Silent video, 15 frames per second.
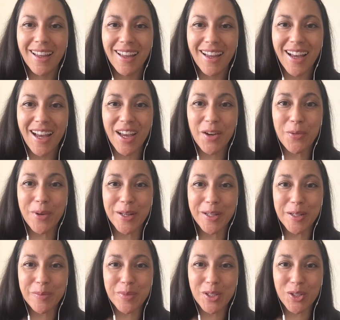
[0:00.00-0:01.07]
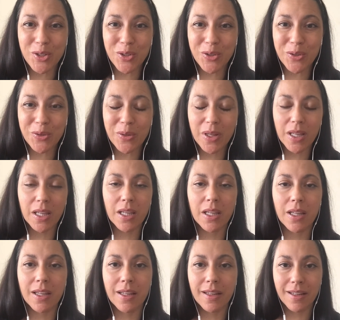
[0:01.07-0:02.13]
Hi, welcome to
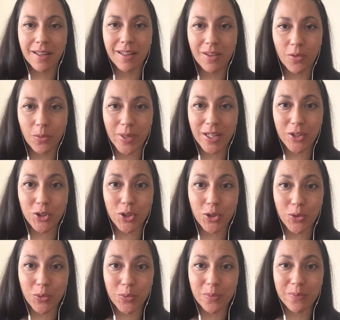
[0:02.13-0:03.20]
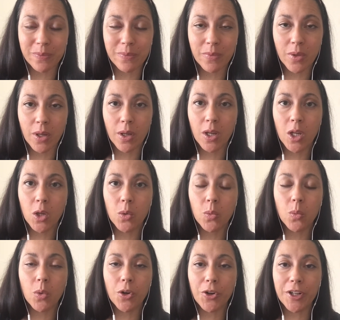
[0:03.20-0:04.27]
week 2.
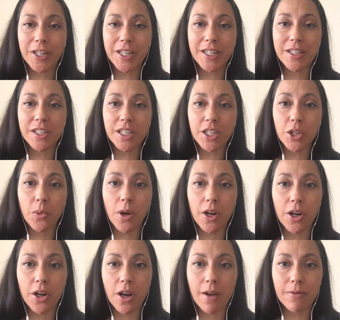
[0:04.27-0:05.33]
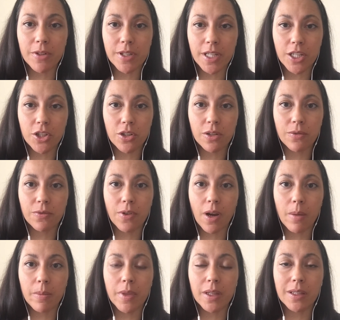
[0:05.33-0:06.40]
We're going to continue on our conversation
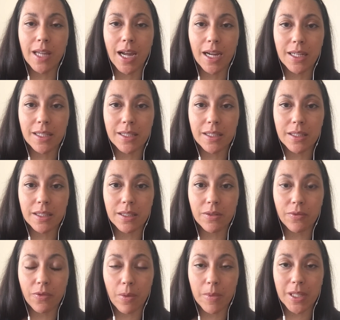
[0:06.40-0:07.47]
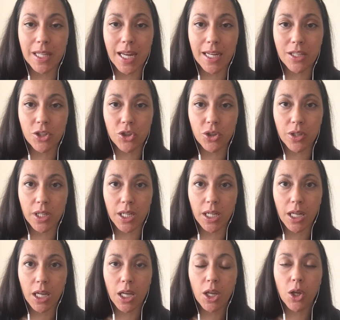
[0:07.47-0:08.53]
from the last unit
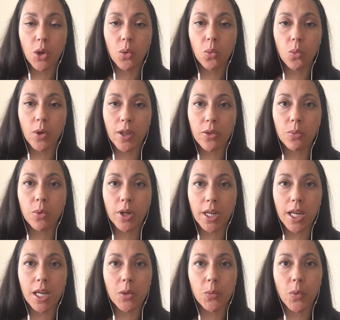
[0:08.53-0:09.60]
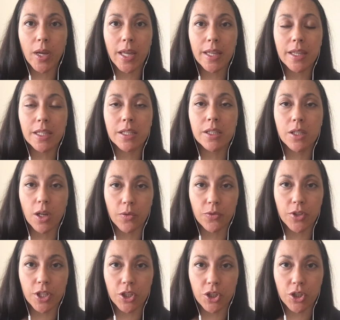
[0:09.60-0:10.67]
with working with soft
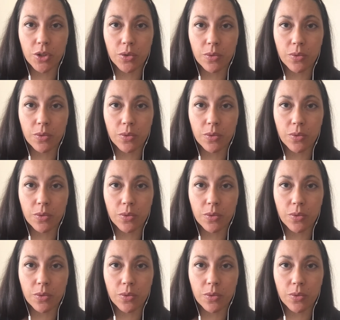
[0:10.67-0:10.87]
tissue.